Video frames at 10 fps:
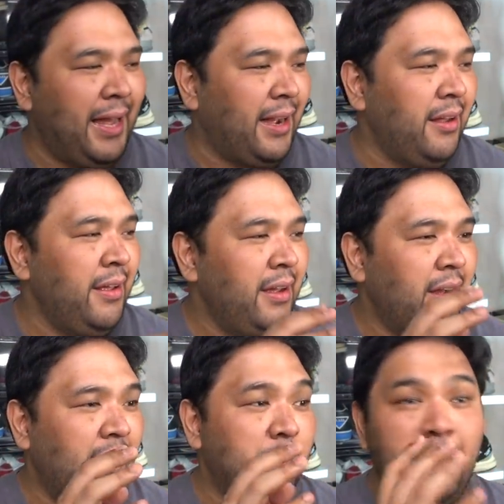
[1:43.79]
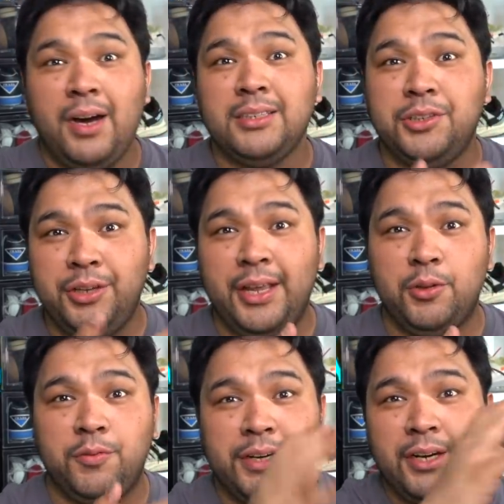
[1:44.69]
black box that you
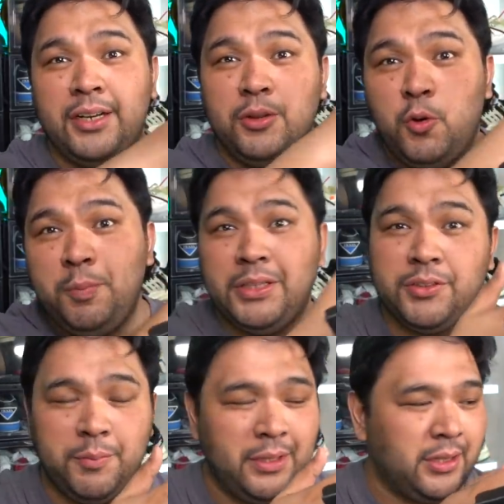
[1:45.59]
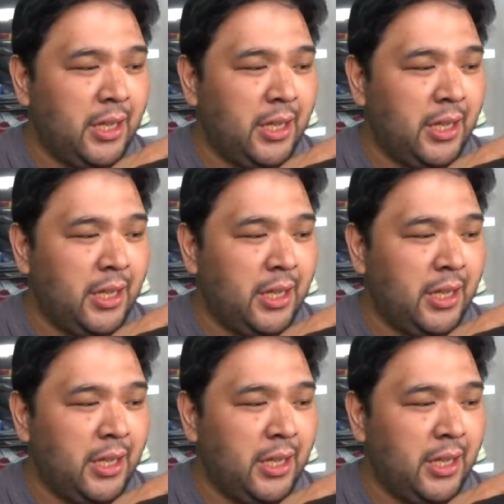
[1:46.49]
get over here that opens from the